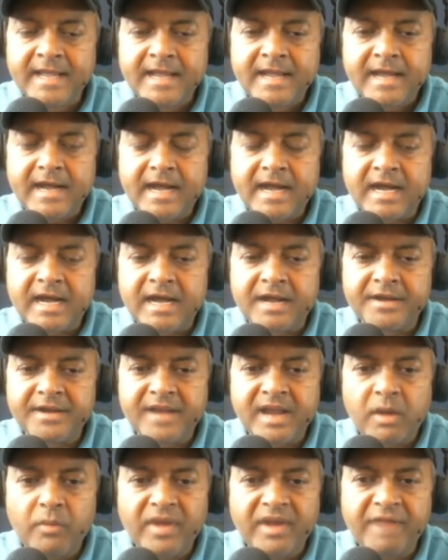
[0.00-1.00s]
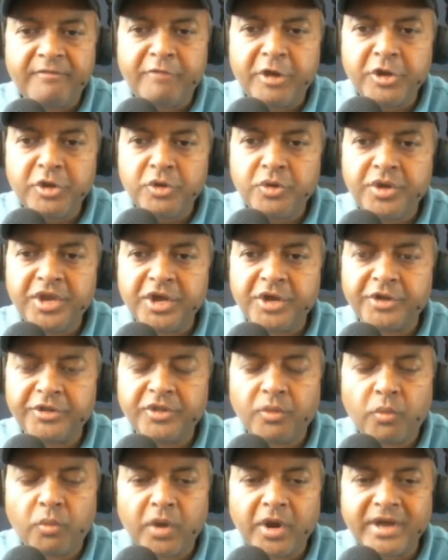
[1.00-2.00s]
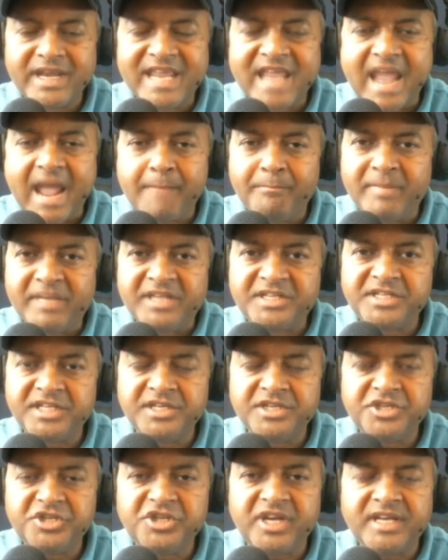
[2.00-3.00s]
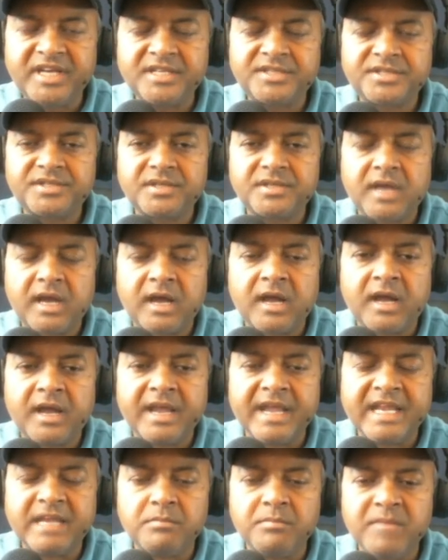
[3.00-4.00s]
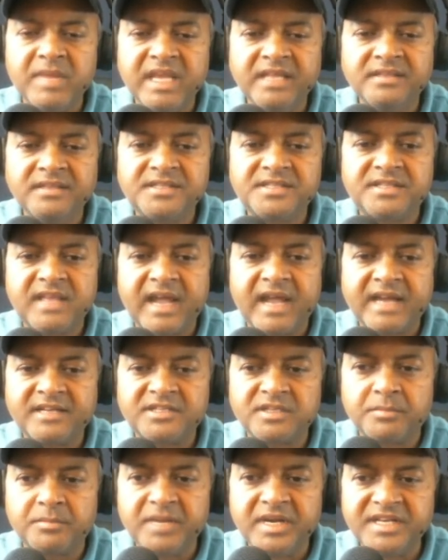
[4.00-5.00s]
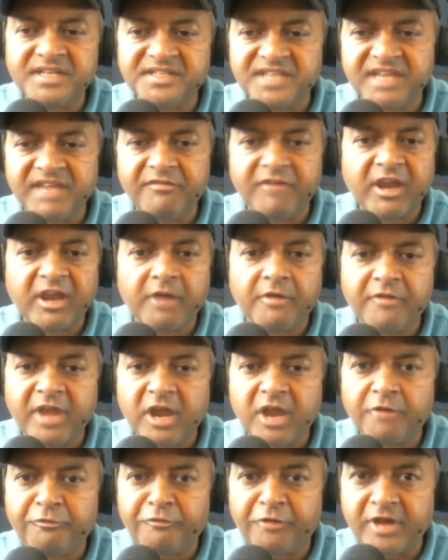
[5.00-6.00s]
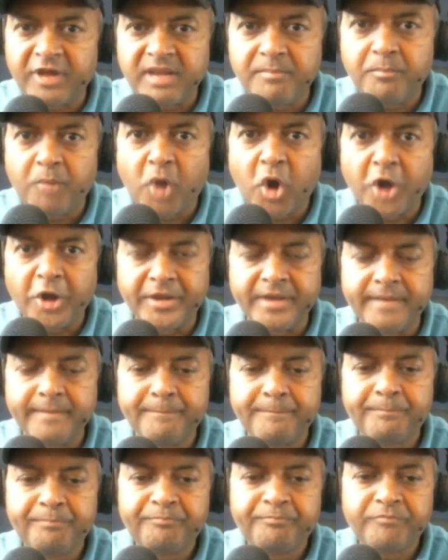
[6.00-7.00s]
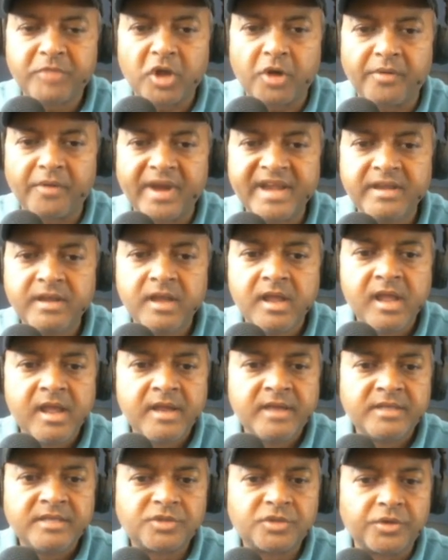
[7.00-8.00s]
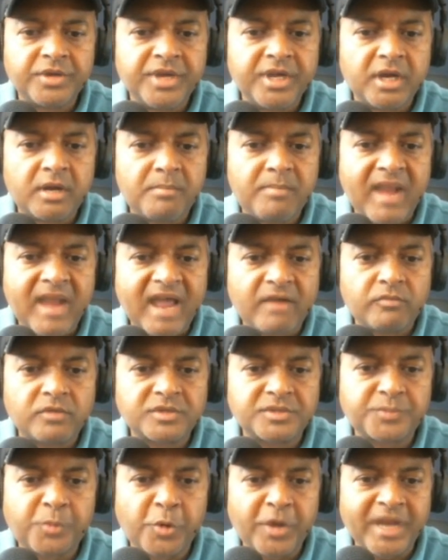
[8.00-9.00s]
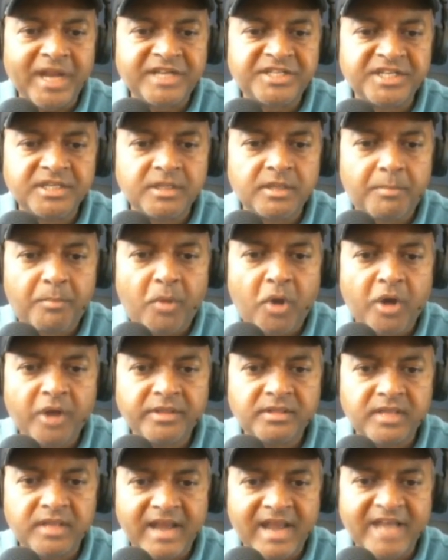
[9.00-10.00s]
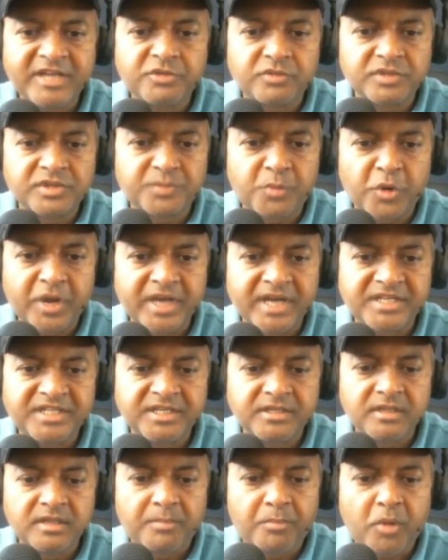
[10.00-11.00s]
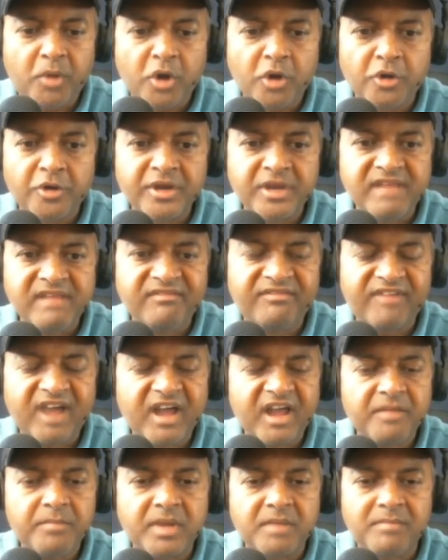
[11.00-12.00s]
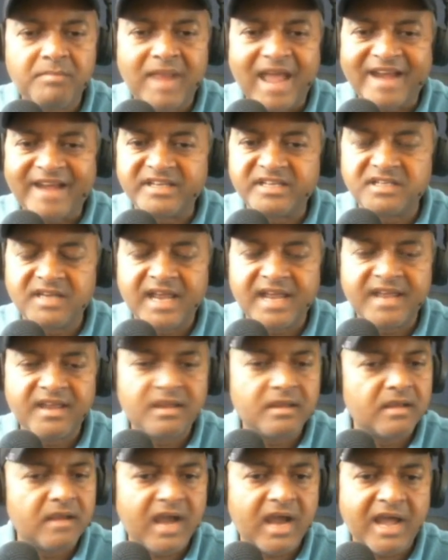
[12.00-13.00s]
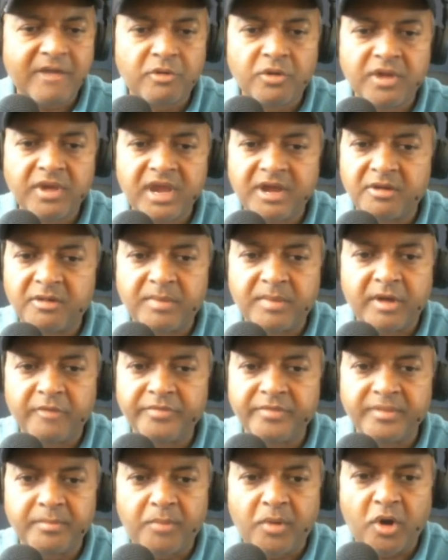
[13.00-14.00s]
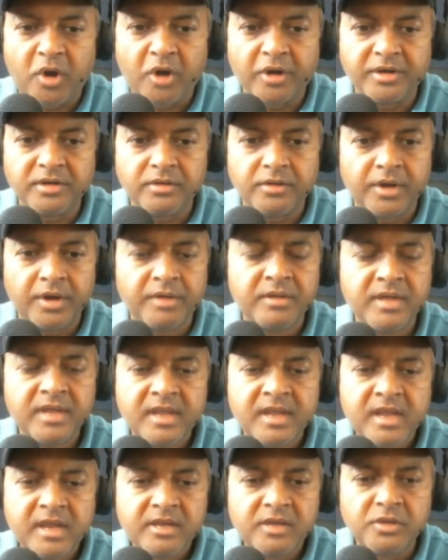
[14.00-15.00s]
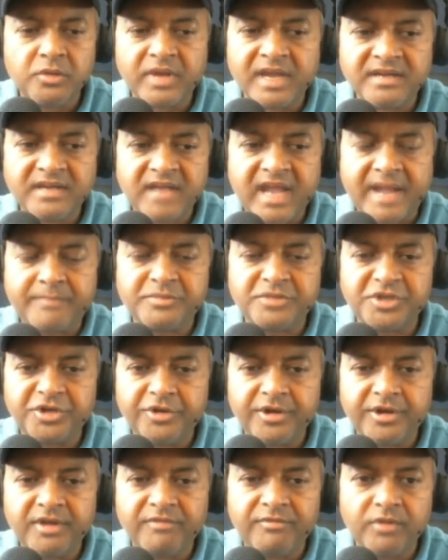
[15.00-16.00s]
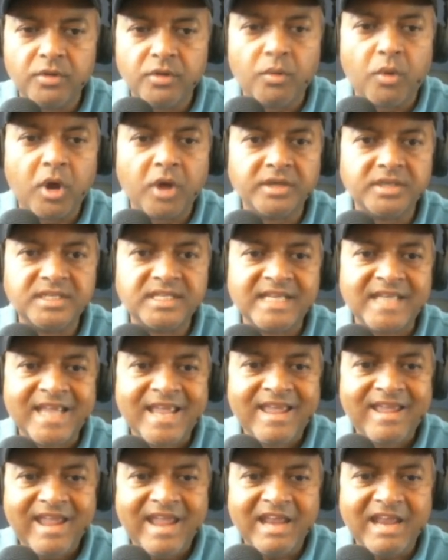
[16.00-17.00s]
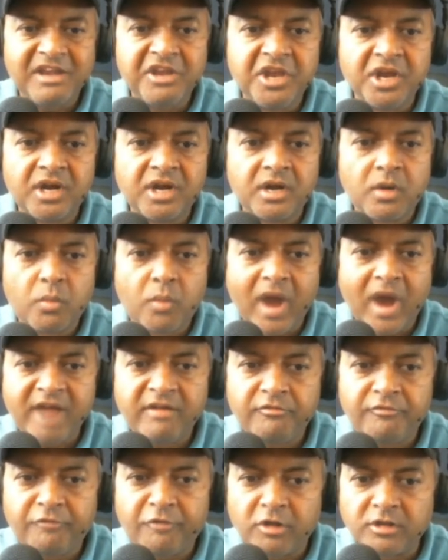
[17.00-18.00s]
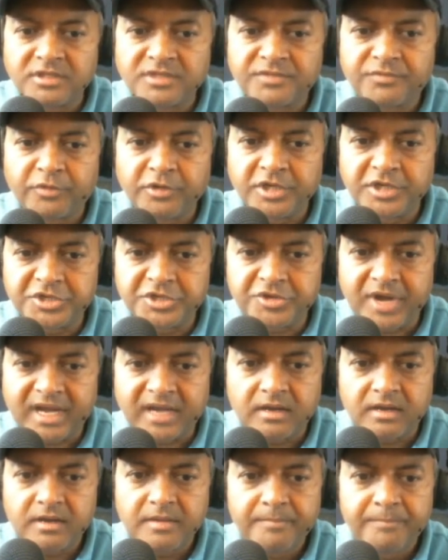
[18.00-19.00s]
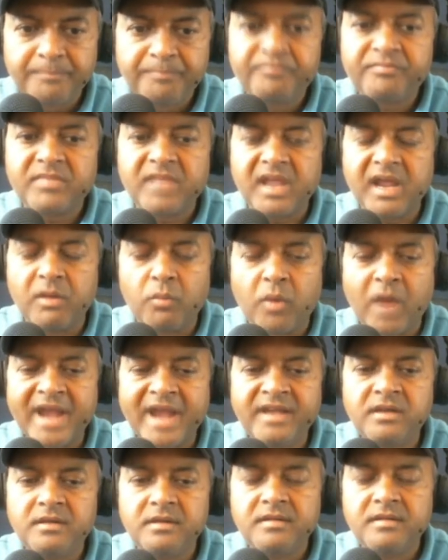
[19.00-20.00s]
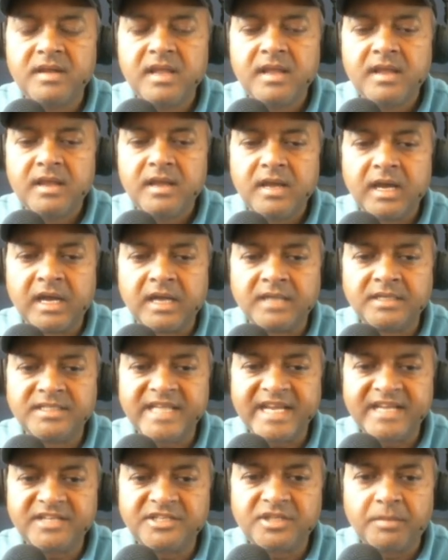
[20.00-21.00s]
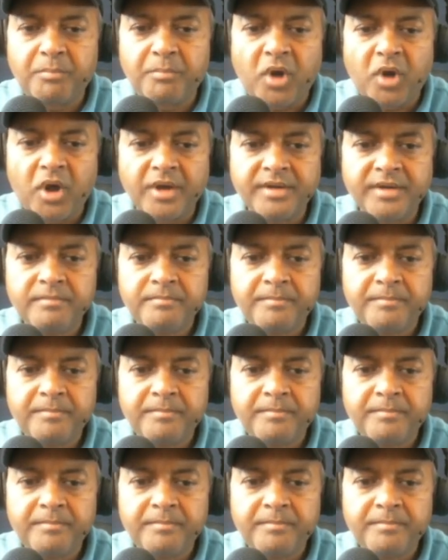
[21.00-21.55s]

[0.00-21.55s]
Now whenever you hear the word gambit in chess, it means that somebody's giving away a free pawn. Alright, so here black was protecting the pawn, the knight was protecting the pawn on e5, but black is like, I don't care about the pawn, you can capture it if you want. And here white falls for the trick, and white takes the pawn.